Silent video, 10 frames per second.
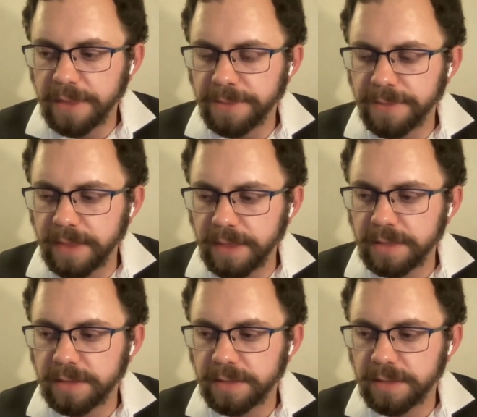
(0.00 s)
I
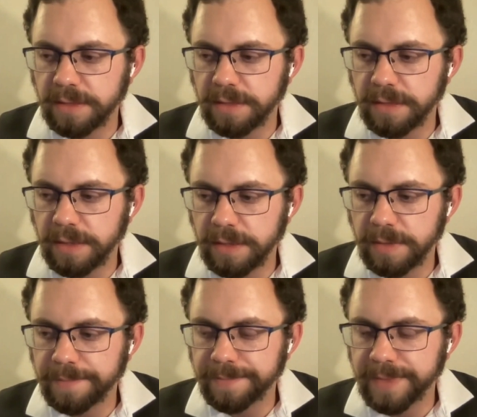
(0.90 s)
think
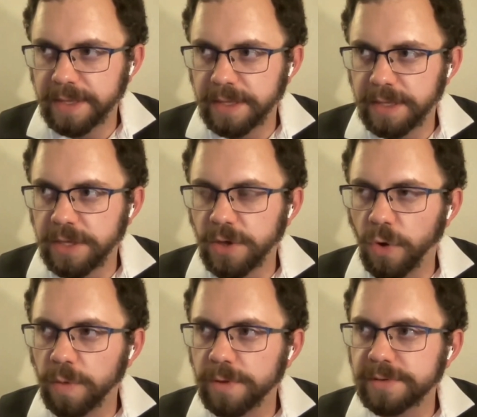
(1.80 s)
he
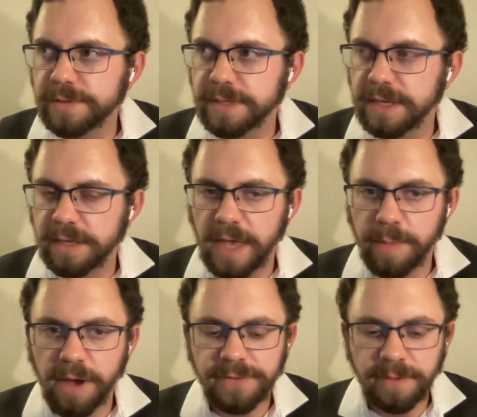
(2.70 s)
almost
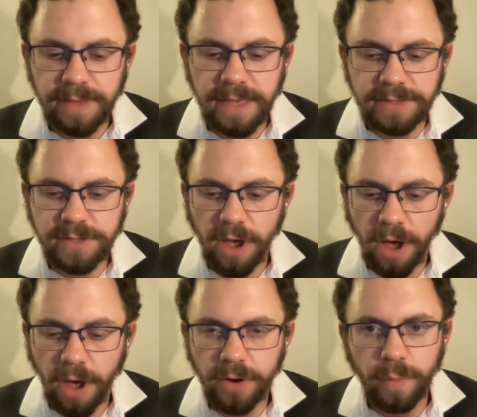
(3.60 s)
came off to me as
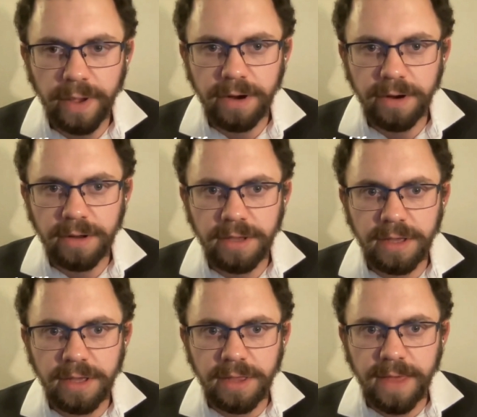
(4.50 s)
unaware
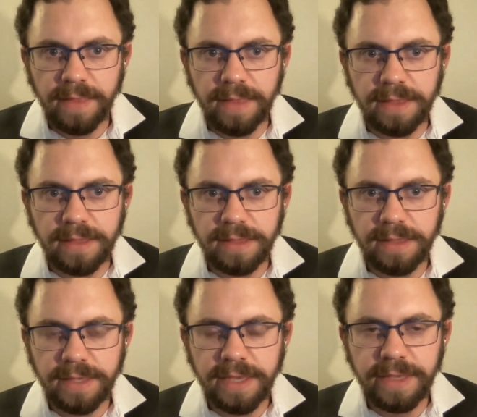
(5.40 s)
that, like,
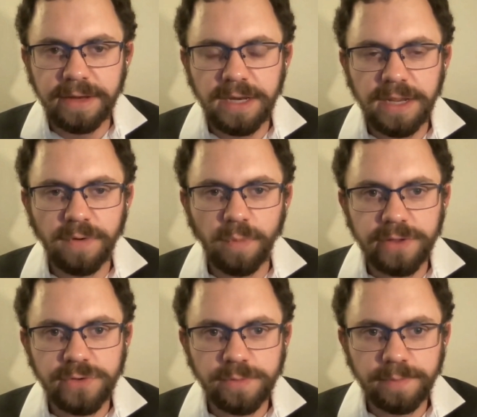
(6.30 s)
he didn't even
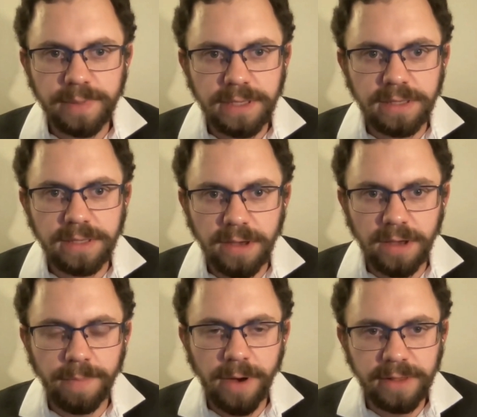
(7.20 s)
want to be
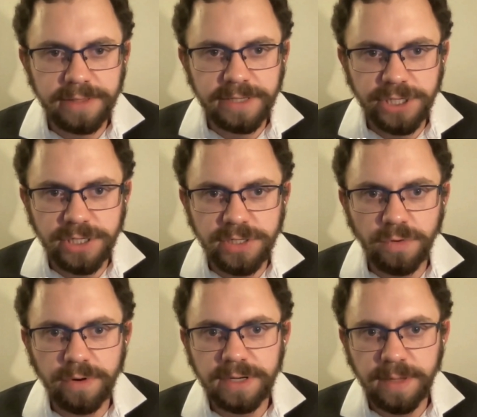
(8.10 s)
a politician
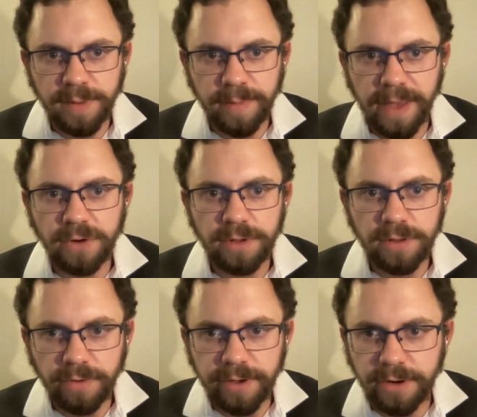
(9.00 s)
or a diplomat or a
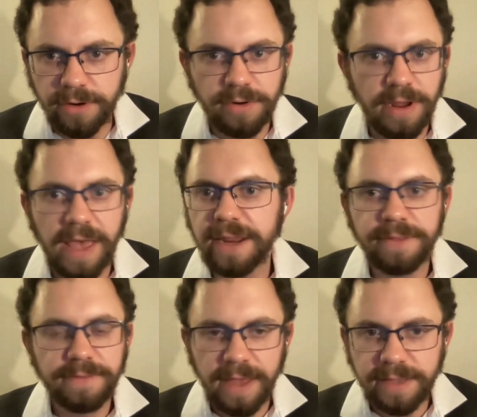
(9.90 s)
lawyer or any
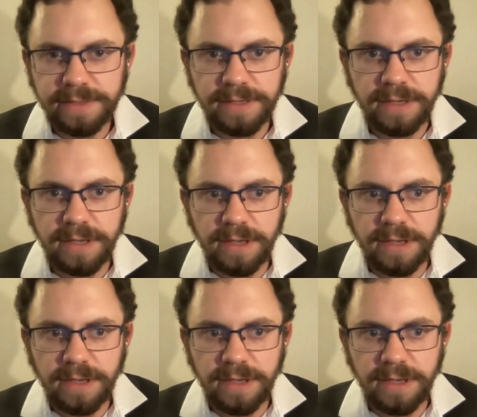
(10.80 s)
of that.